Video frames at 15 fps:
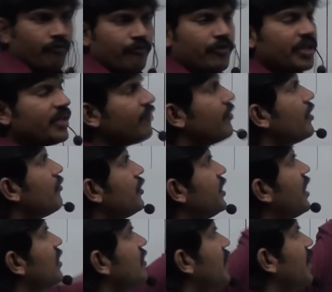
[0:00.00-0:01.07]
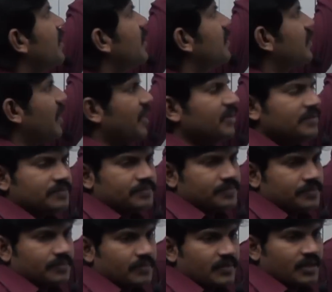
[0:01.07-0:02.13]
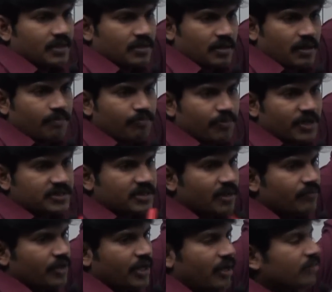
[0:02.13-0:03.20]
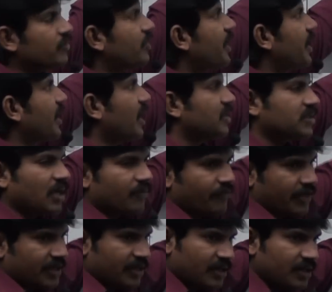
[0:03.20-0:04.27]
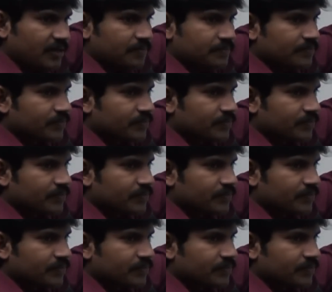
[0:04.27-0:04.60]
whenever we are taking try, compulsory we have to take catch or finally.